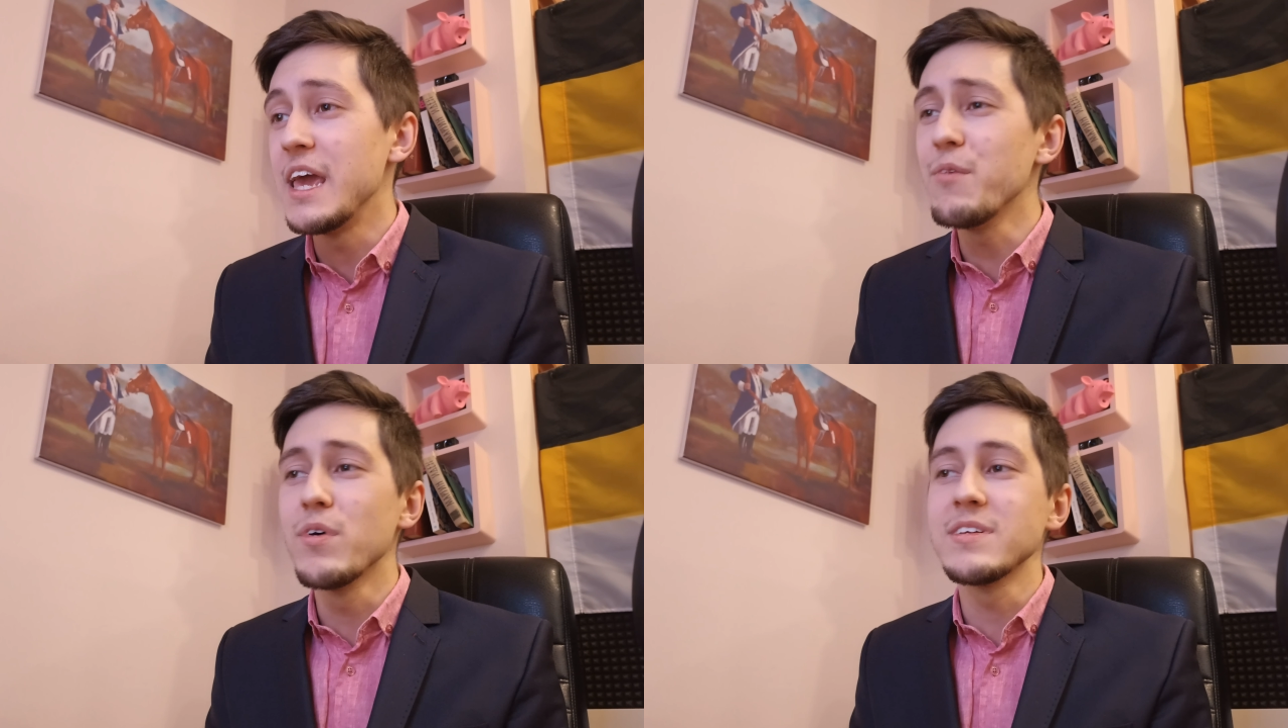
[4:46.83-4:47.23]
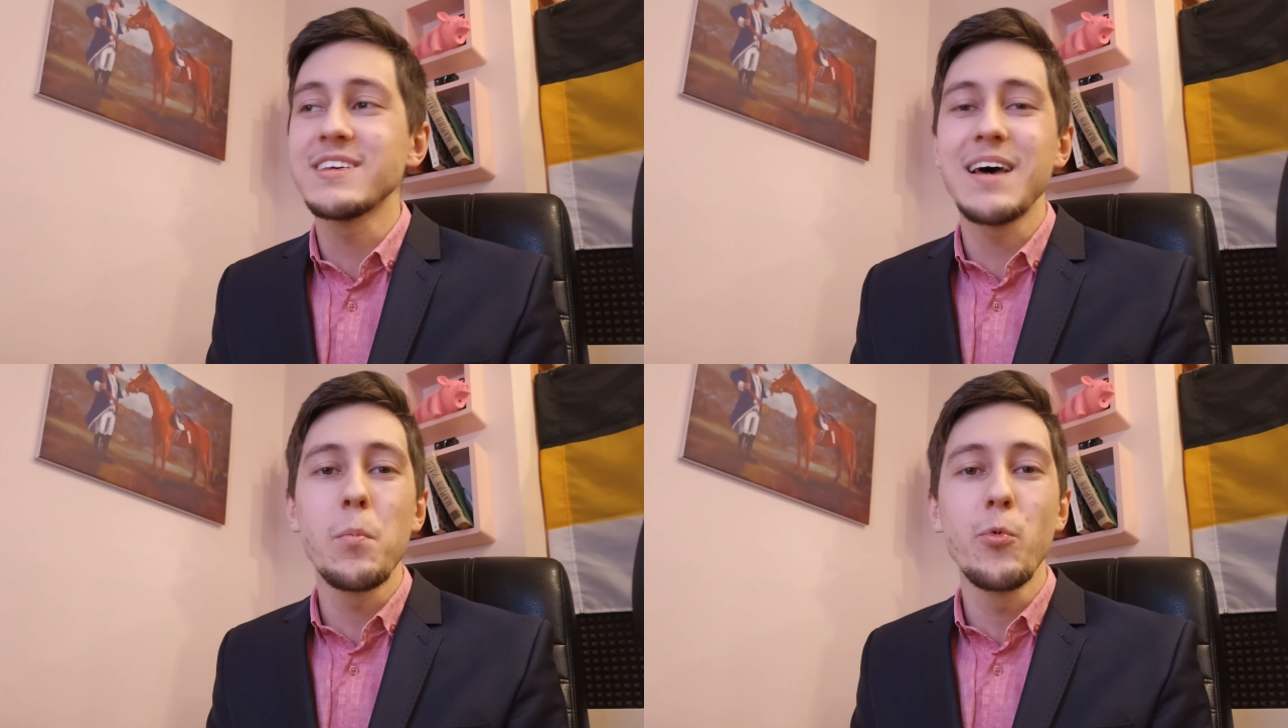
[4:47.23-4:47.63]
Even
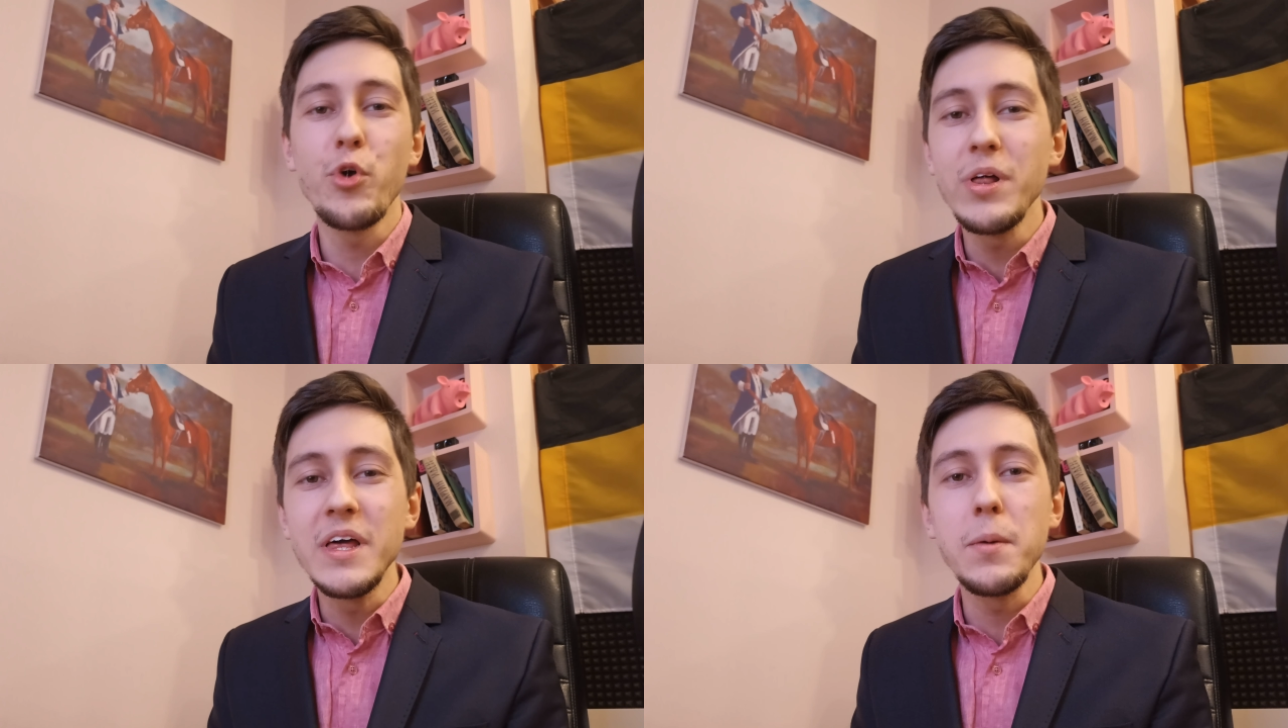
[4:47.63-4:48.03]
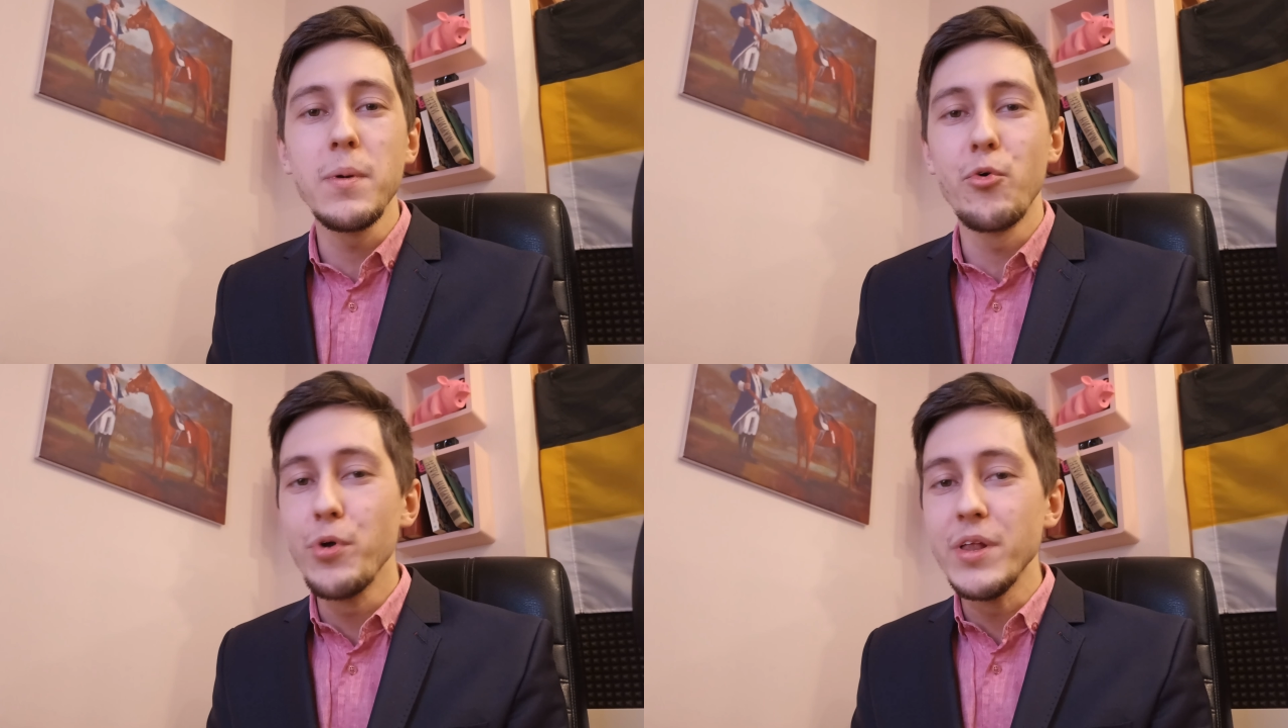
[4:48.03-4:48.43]
some really,
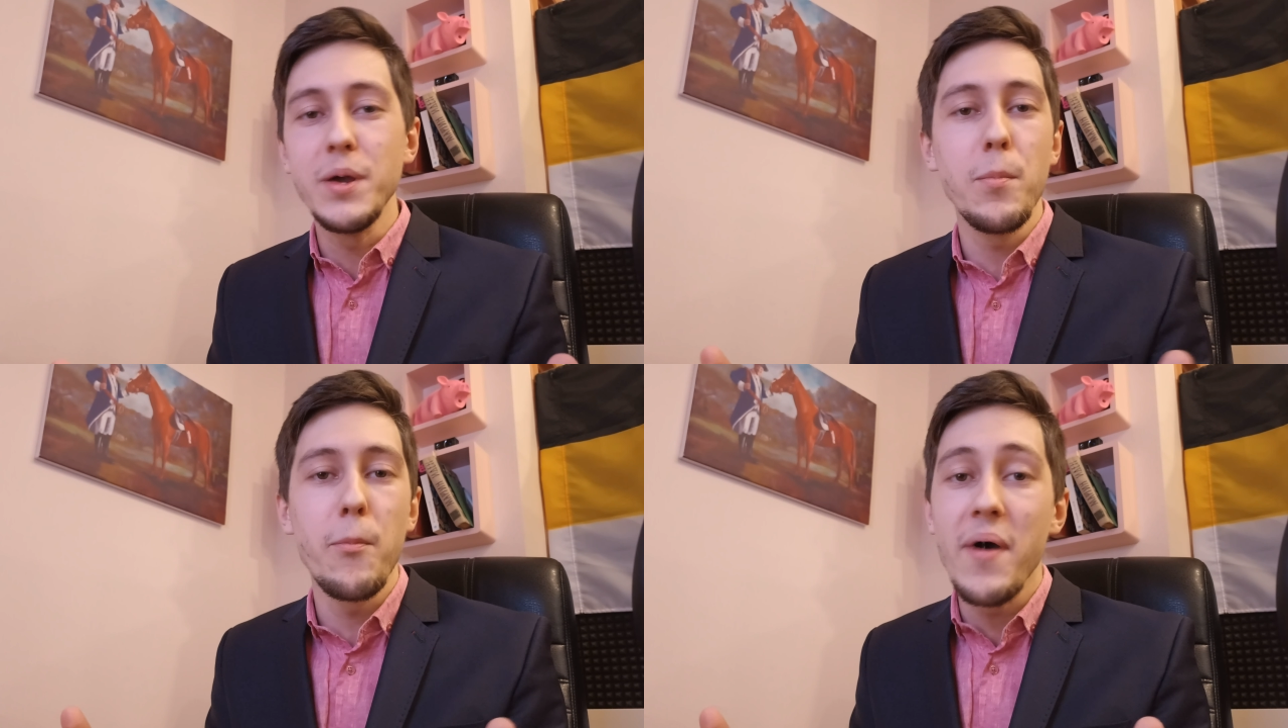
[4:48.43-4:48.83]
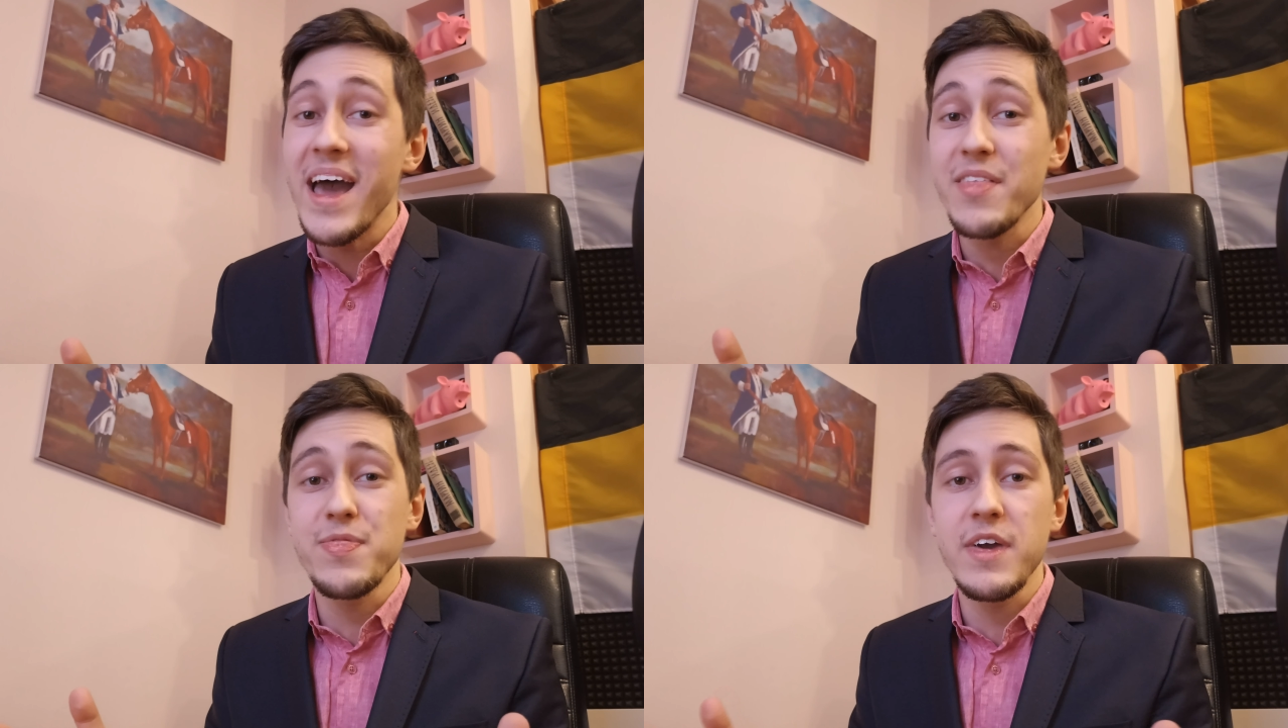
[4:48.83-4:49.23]
really
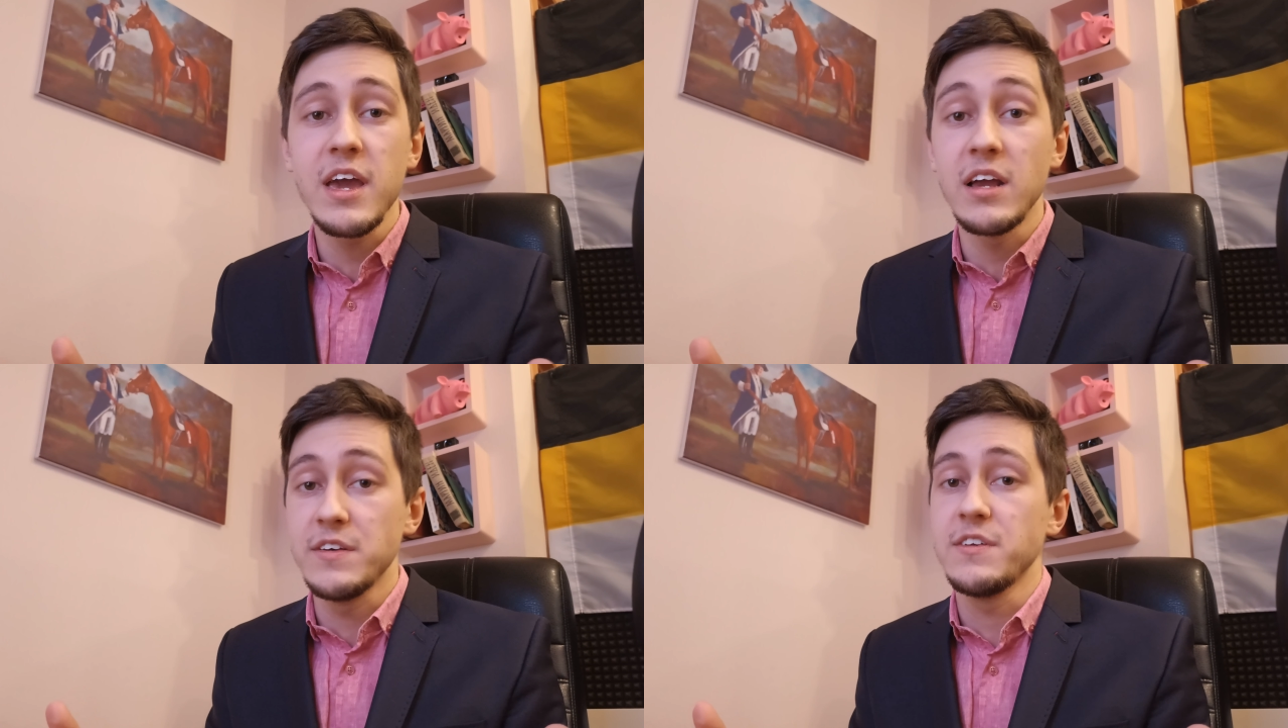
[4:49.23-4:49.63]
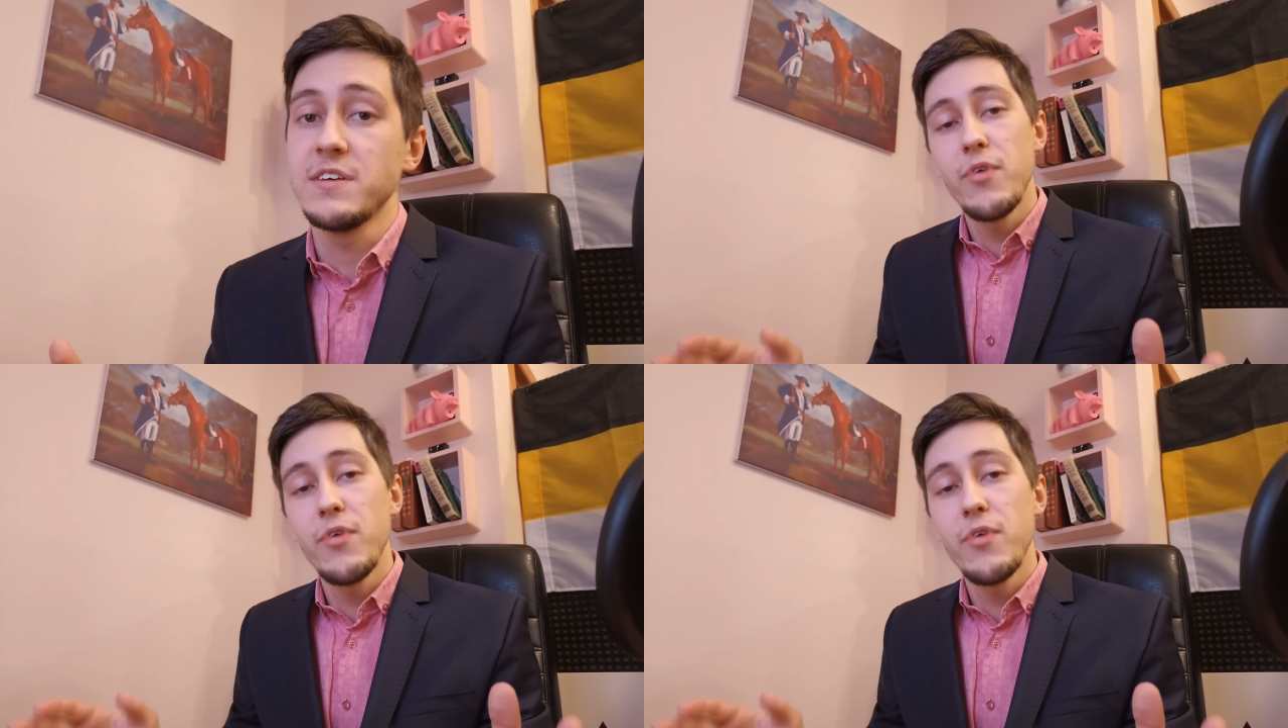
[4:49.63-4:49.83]
bad things.